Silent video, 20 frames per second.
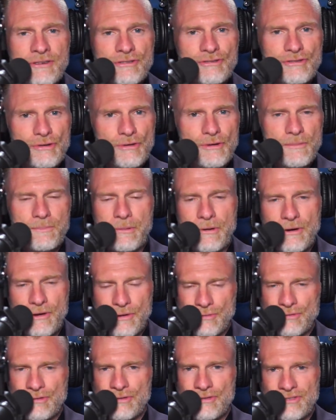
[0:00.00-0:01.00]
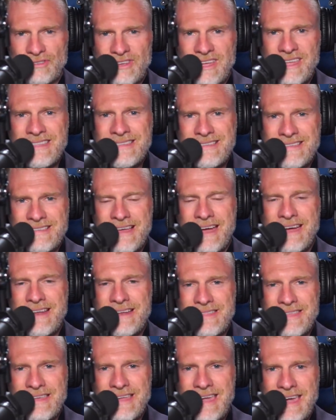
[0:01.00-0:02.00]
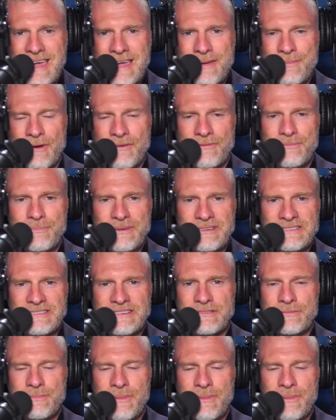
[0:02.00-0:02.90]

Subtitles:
dual producers inside of the game of business,